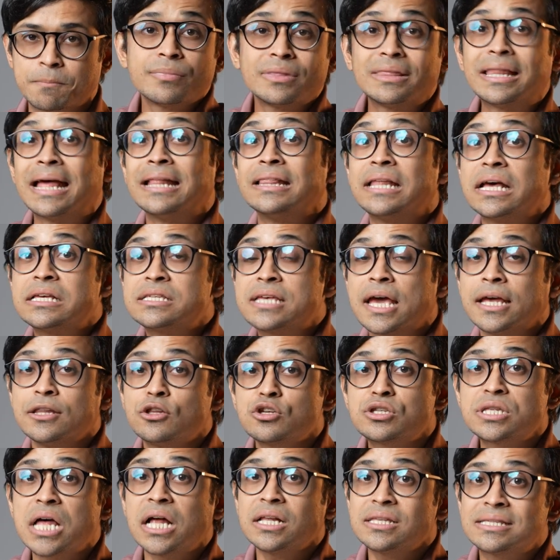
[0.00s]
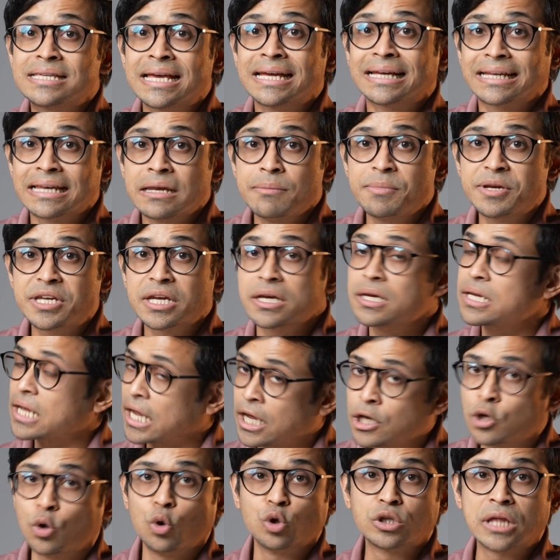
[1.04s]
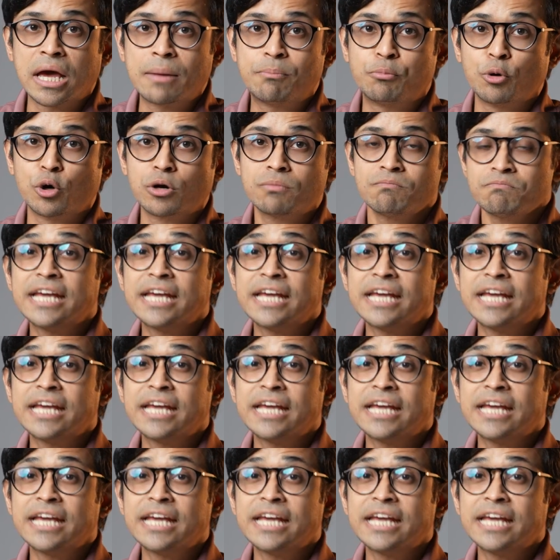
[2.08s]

Then there's Hindustan Zinc Limited in Udaipur.